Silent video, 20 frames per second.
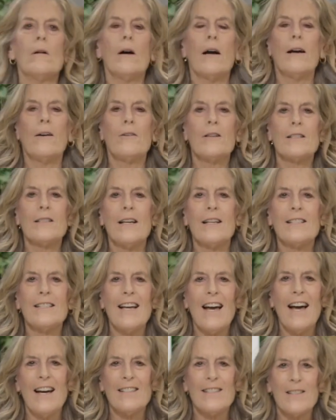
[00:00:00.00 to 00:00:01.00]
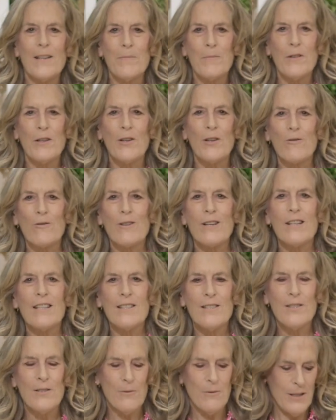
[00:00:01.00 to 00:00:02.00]
I always like to add something
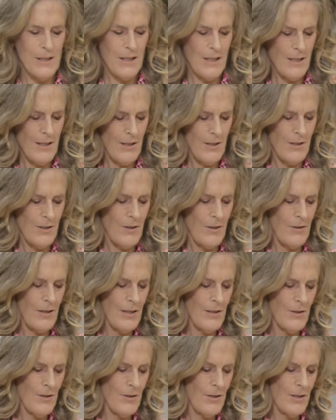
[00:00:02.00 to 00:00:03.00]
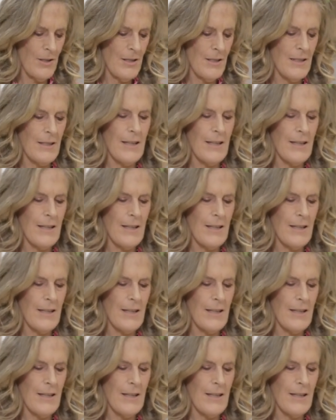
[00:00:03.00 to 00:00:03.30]
green to a dish. So these are just